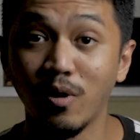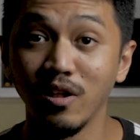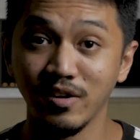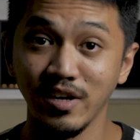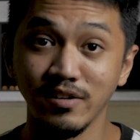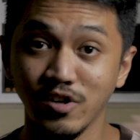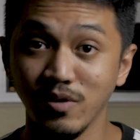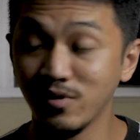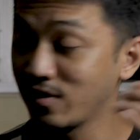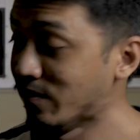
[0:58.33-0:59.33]
quality in
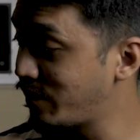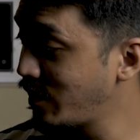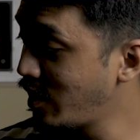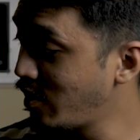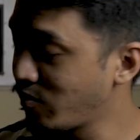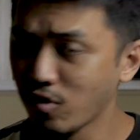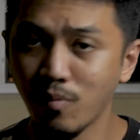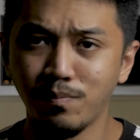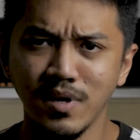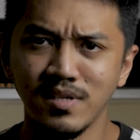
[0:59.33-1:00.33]
terms of
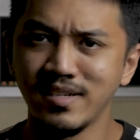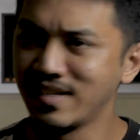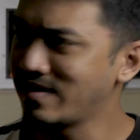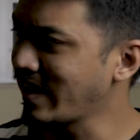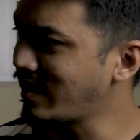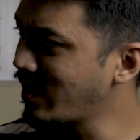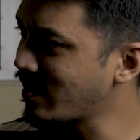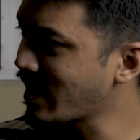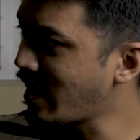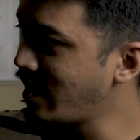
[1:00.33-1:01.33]
robustness. Like, look
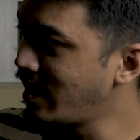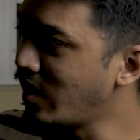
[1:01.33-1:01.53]
at that.